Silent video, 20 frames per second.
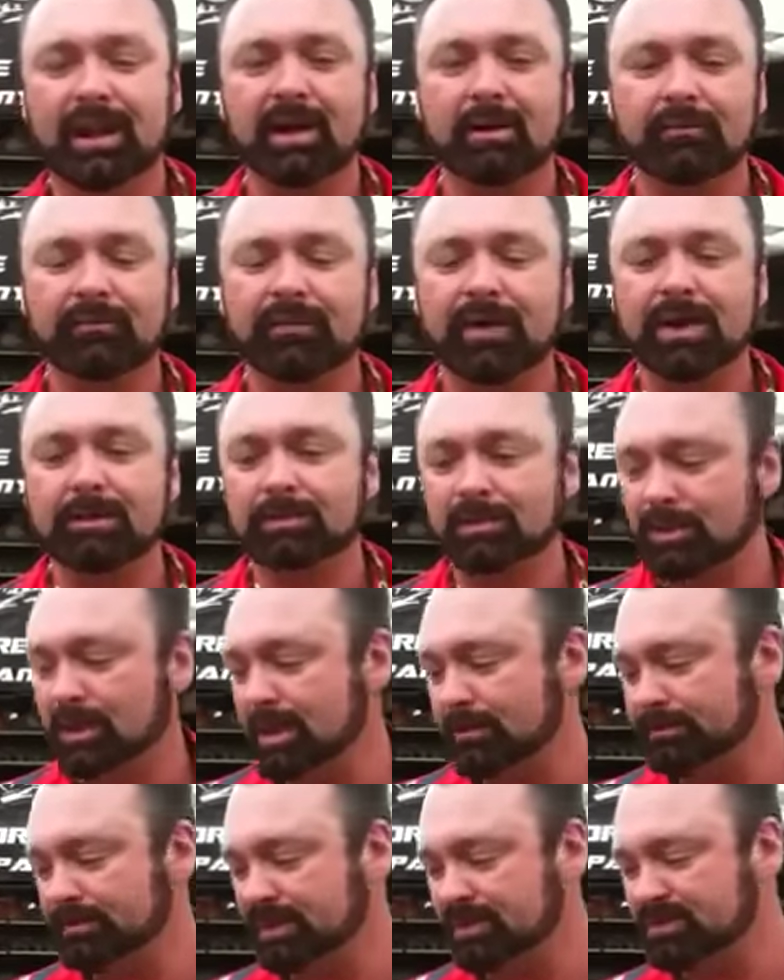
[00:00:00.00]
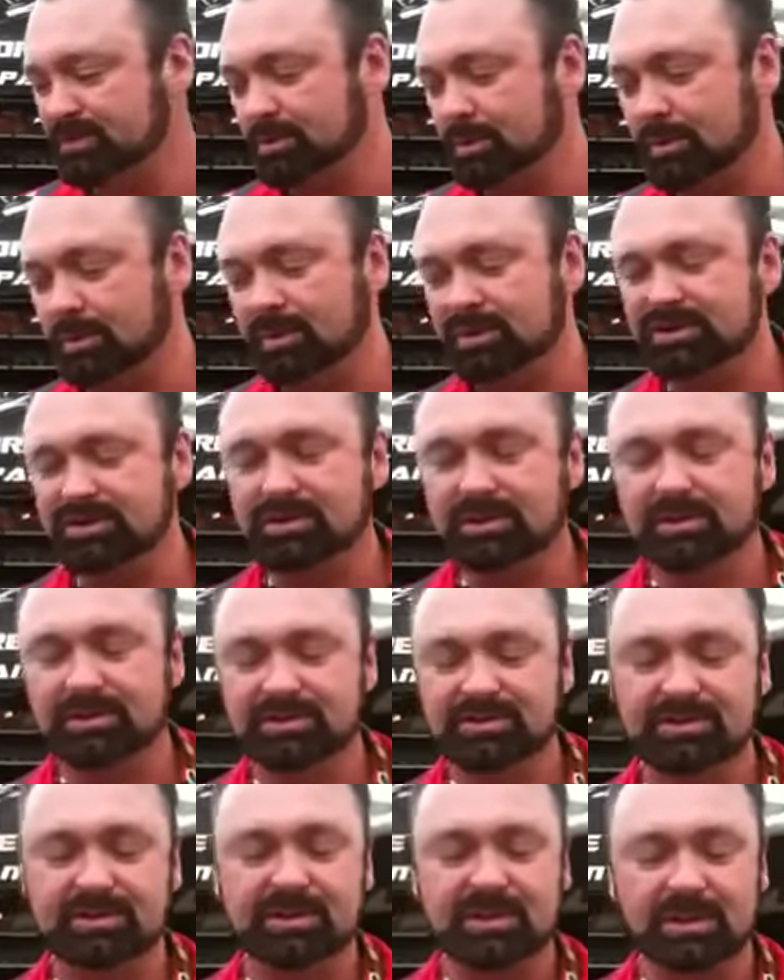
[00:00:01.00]
How fiber optics works
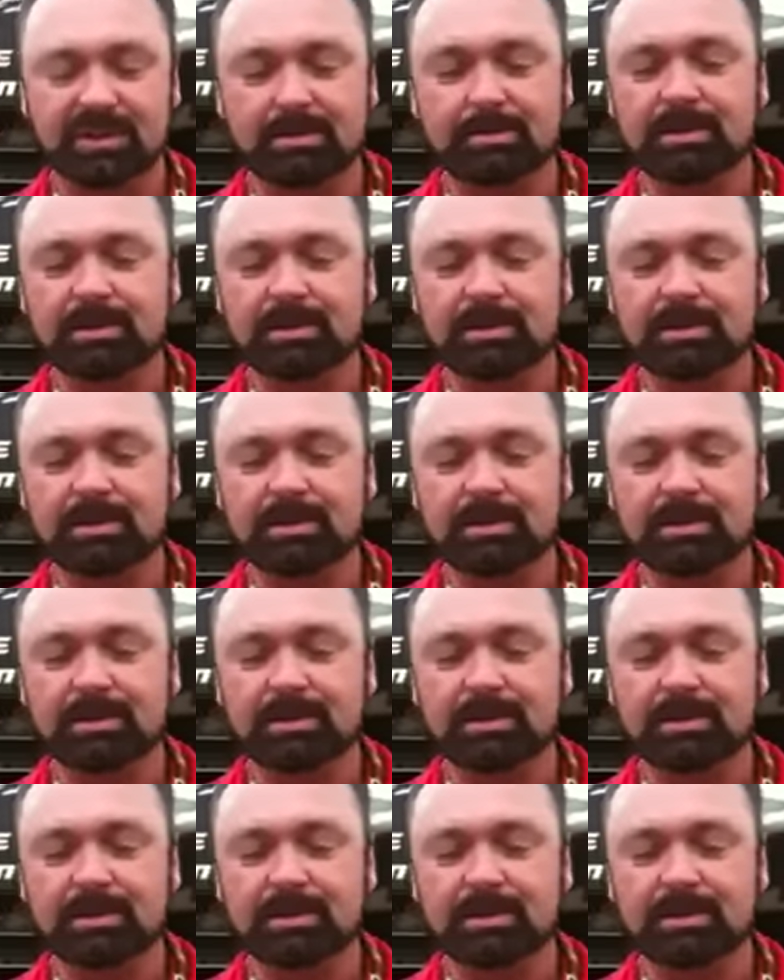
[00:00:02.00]
is the